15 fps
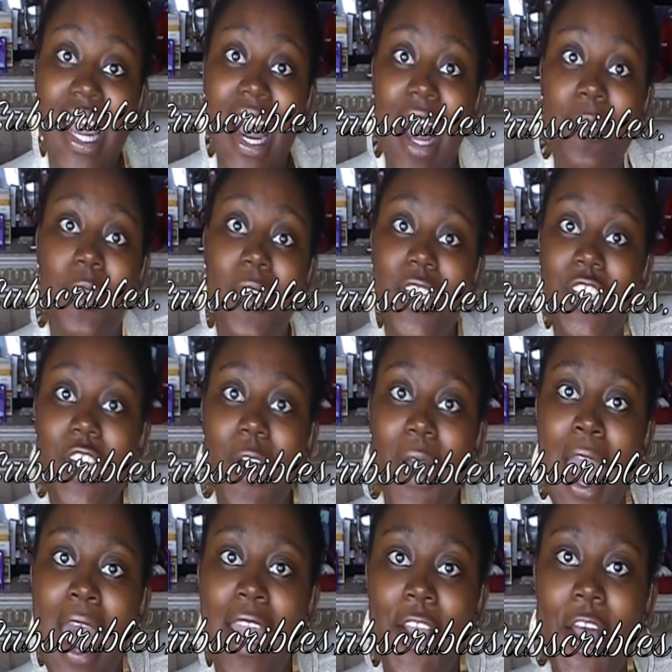And I'm going to go
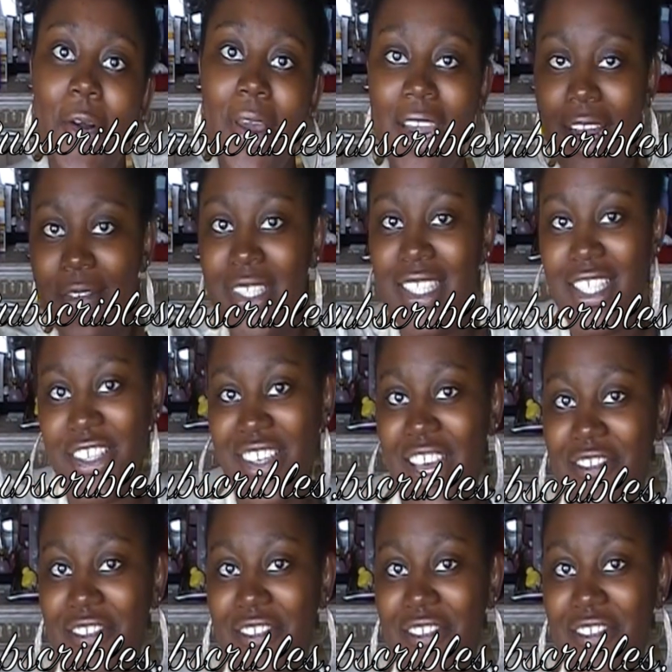ahead and go, and I will see you